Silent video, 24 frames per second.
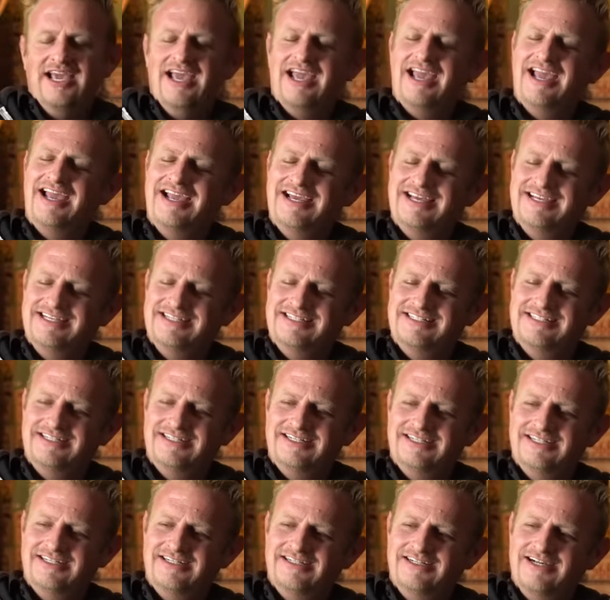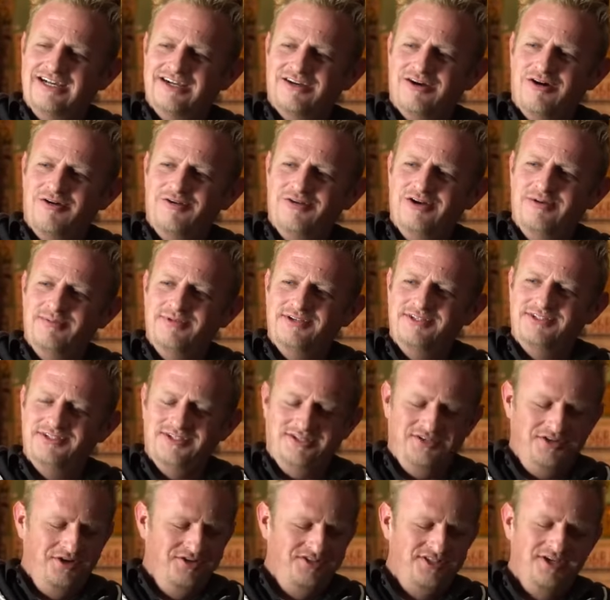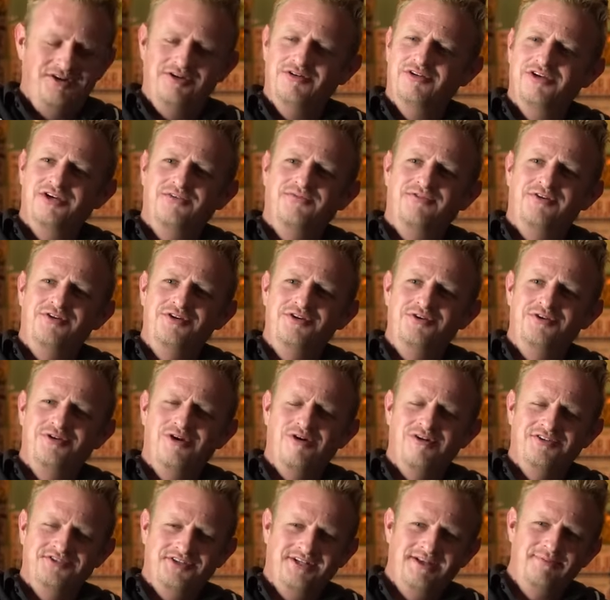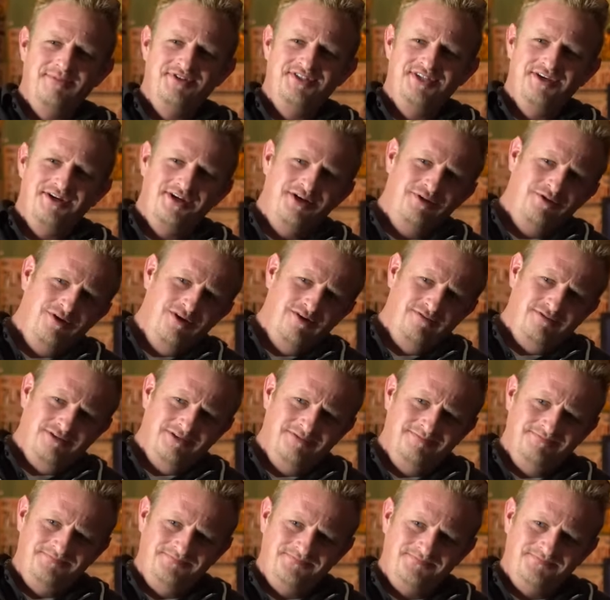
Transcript: And uh, I called her up and I said, you said you're looking for a new car, so let me sell you a Rover.